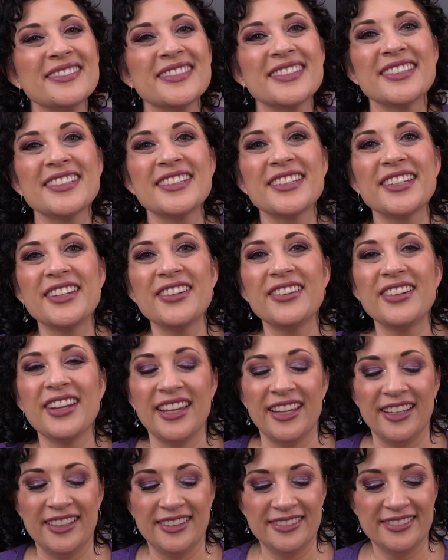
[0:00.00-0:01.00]
Look at
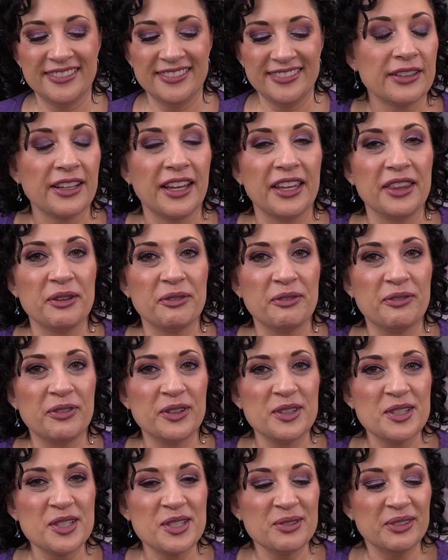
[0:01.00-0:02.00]
cutie. Okay, the
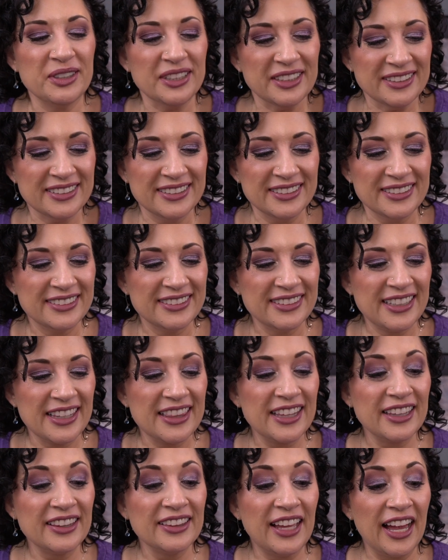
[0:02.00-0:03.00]
first one
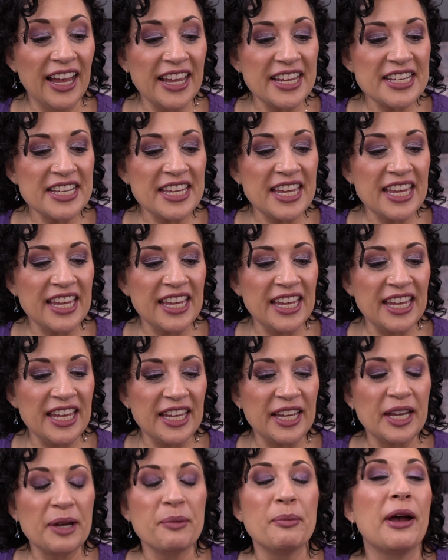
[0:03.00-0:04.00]
the Lion
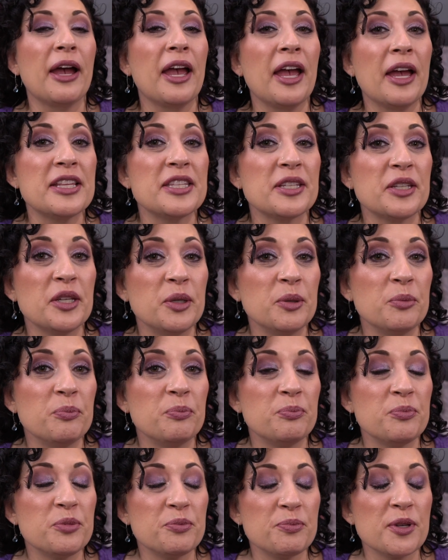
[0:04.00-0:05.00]
King by you
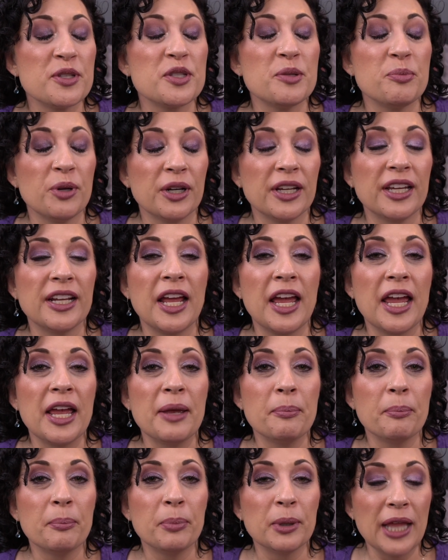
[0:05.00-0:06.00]
supposed to bring in
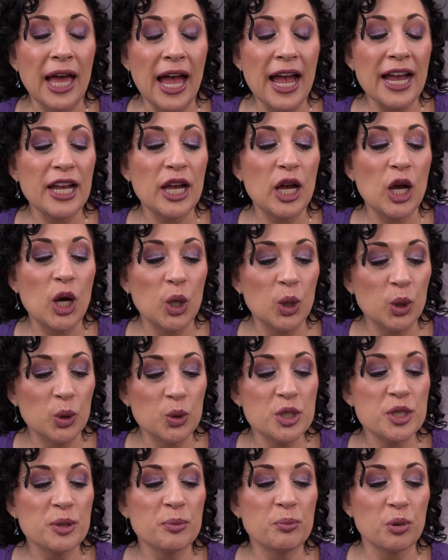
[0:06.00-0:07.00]
a black
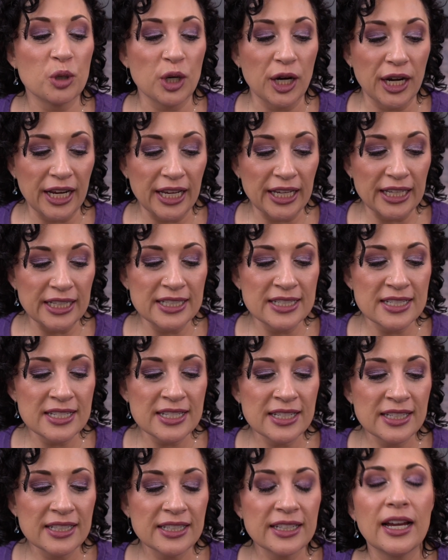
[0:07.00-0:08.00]
owned brand.
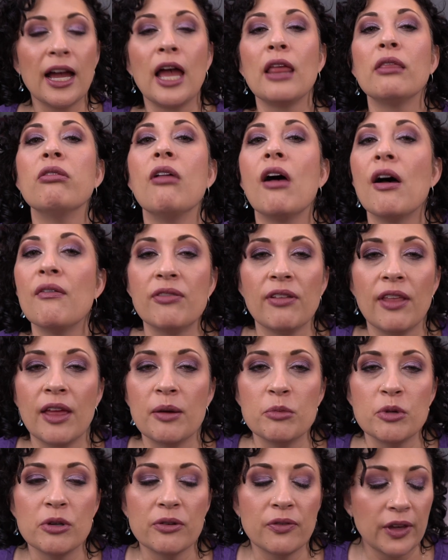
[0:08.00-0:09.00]
I loved
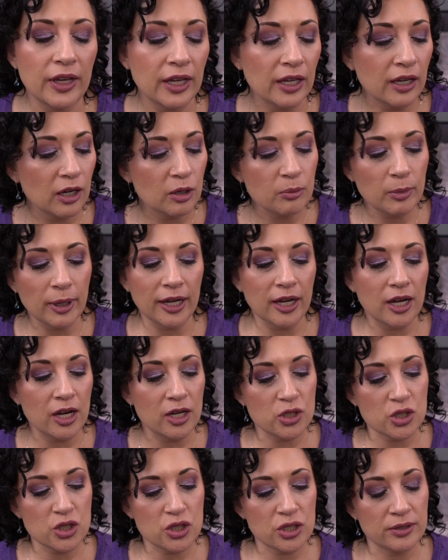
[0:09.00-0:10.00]
that movie. Oh my
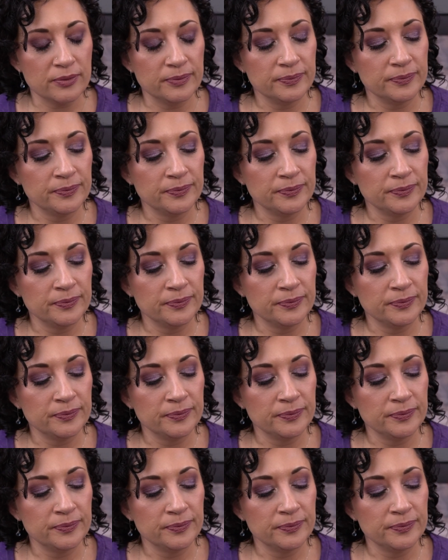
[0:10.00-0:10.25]
gosh.